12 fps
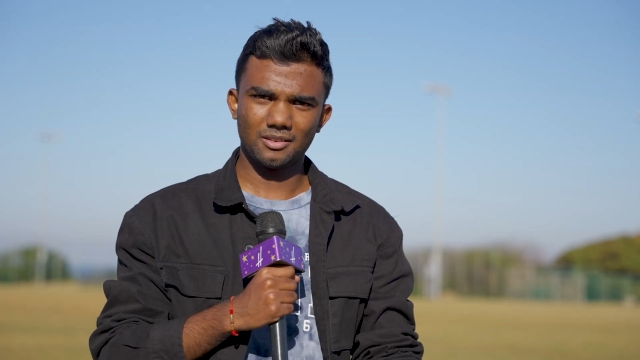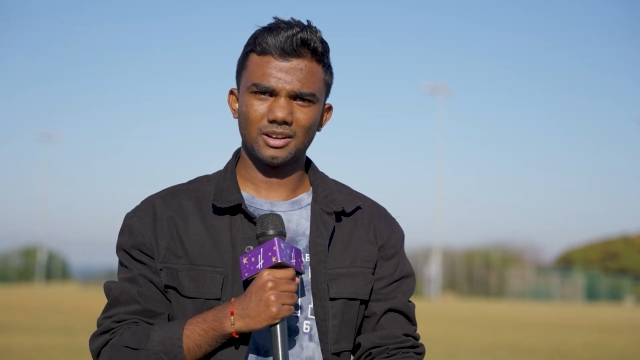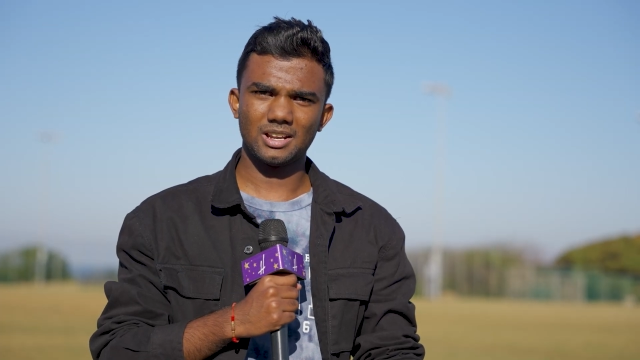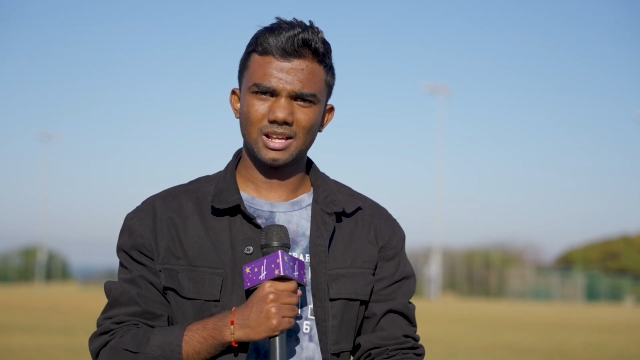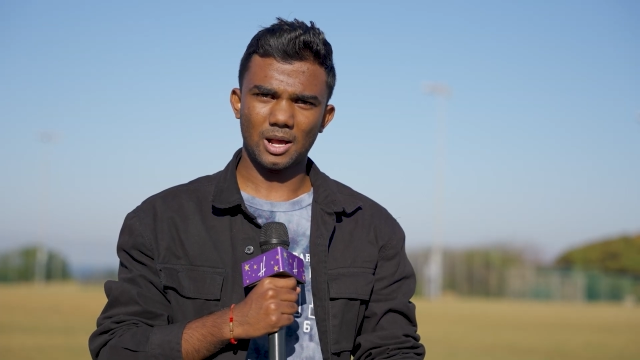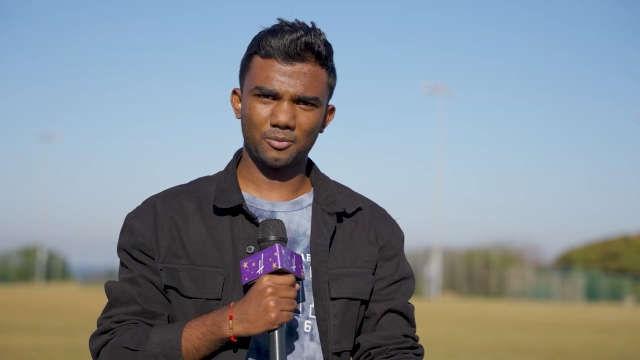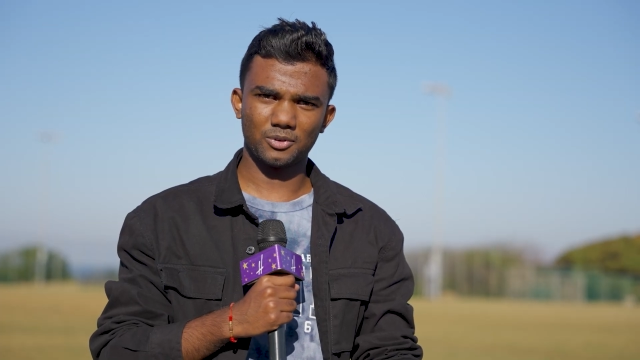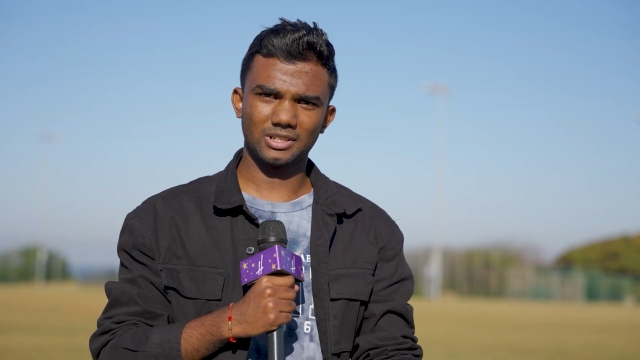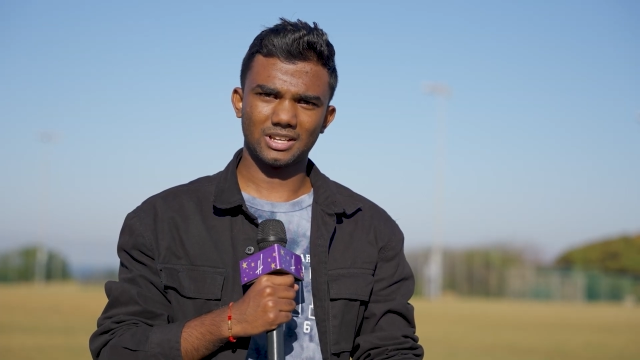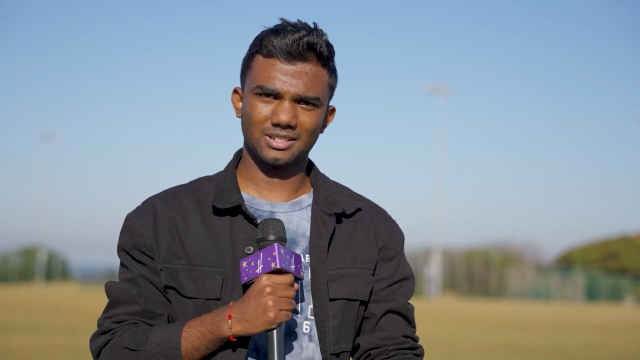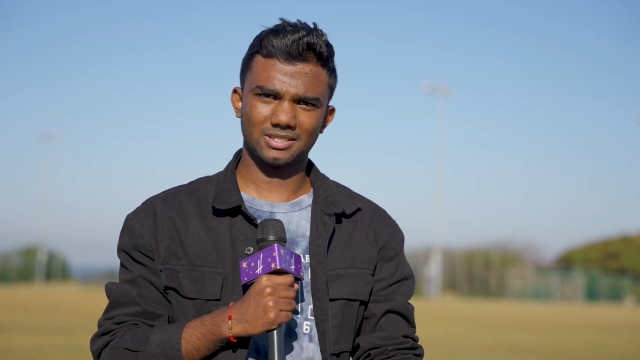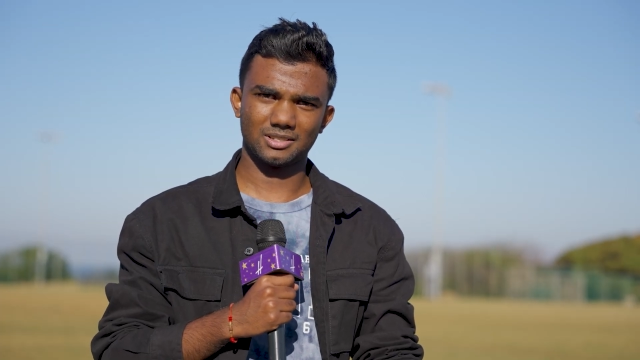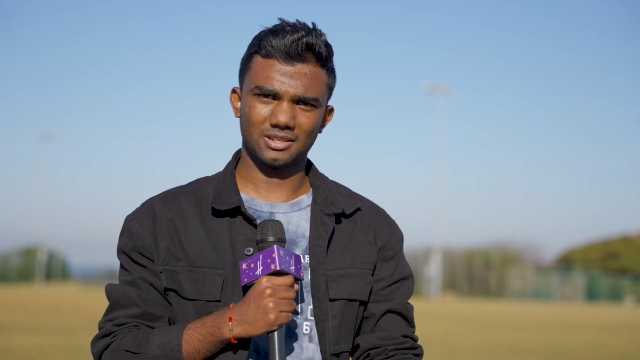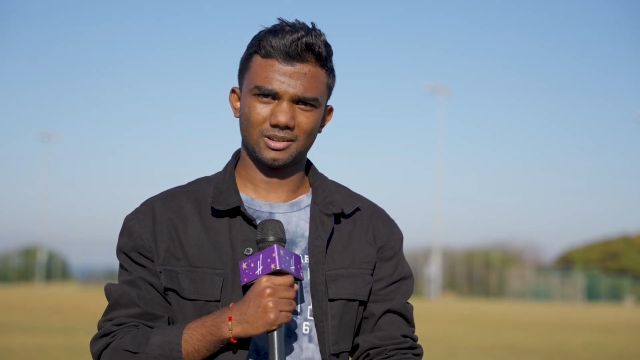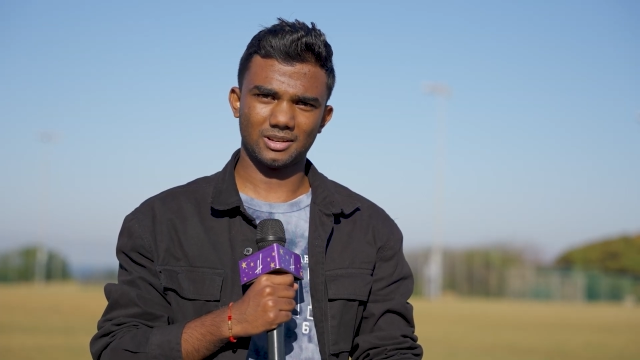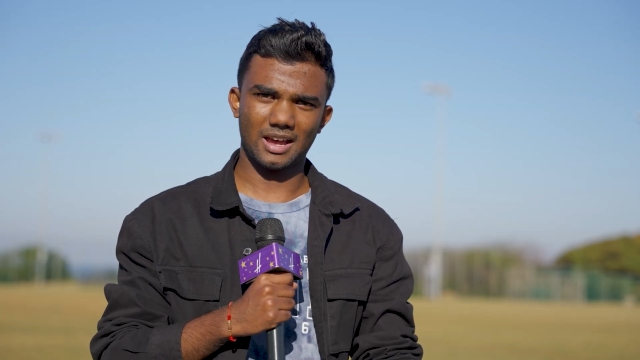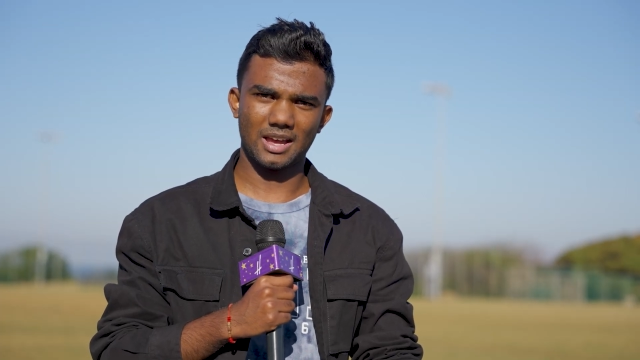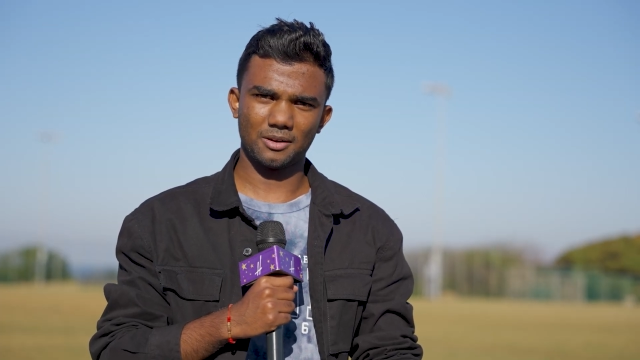really helpful that
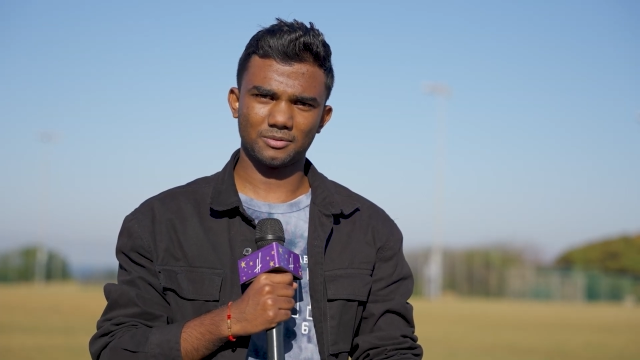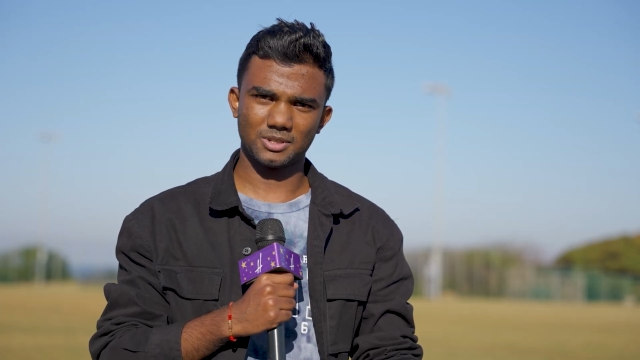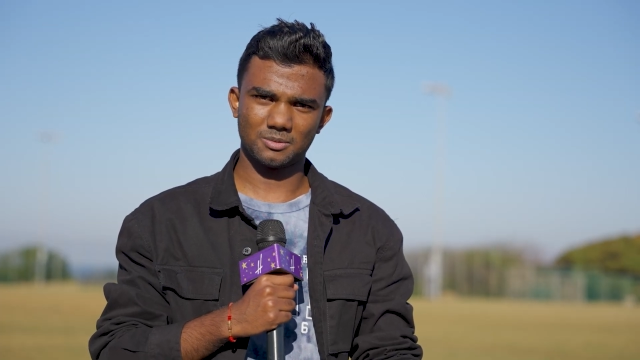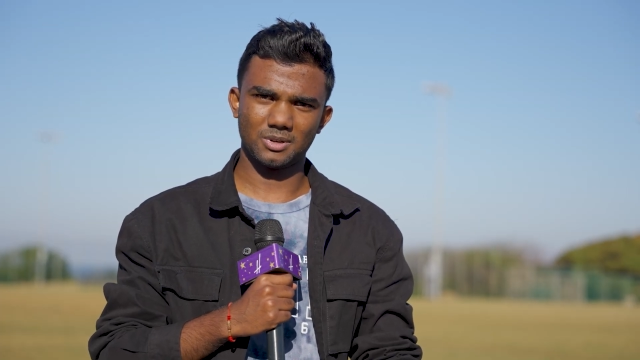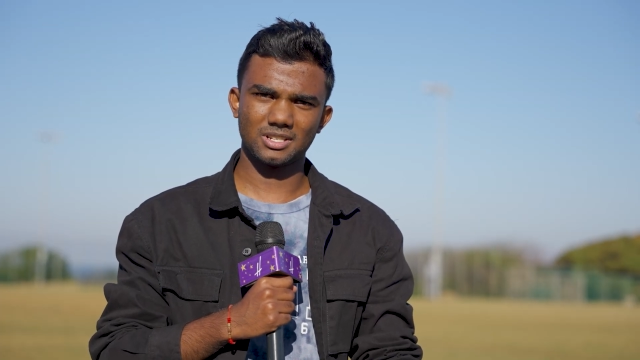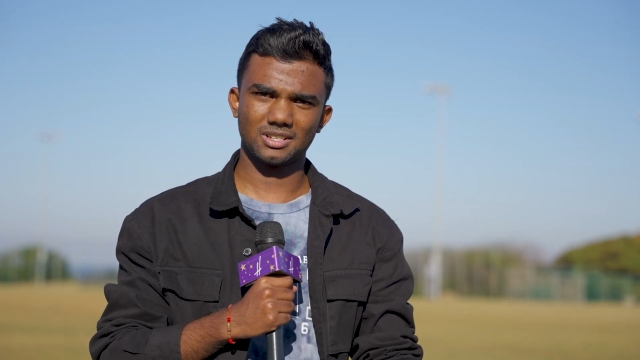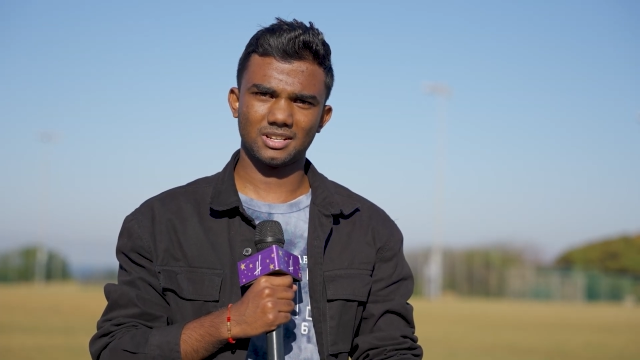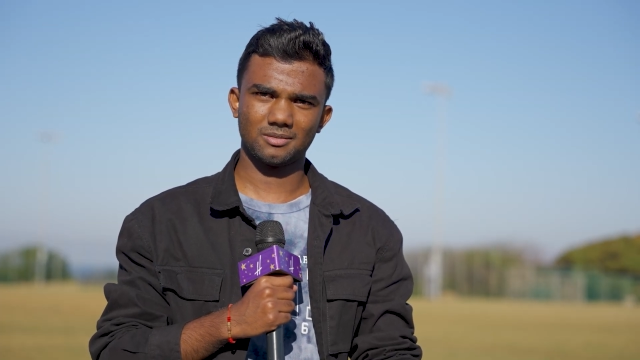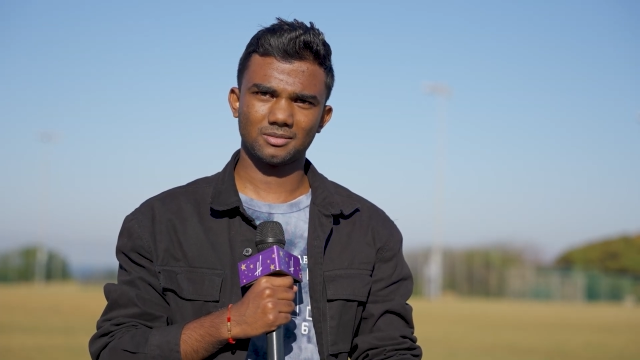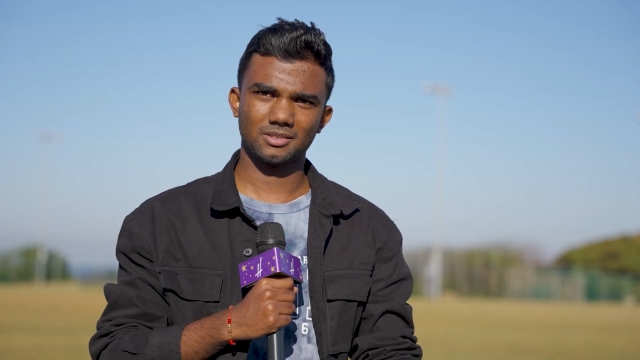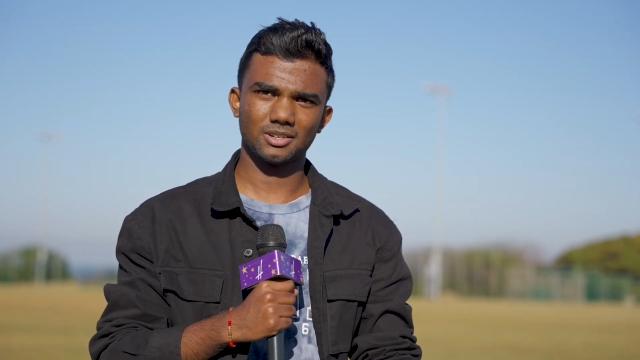I have this bursary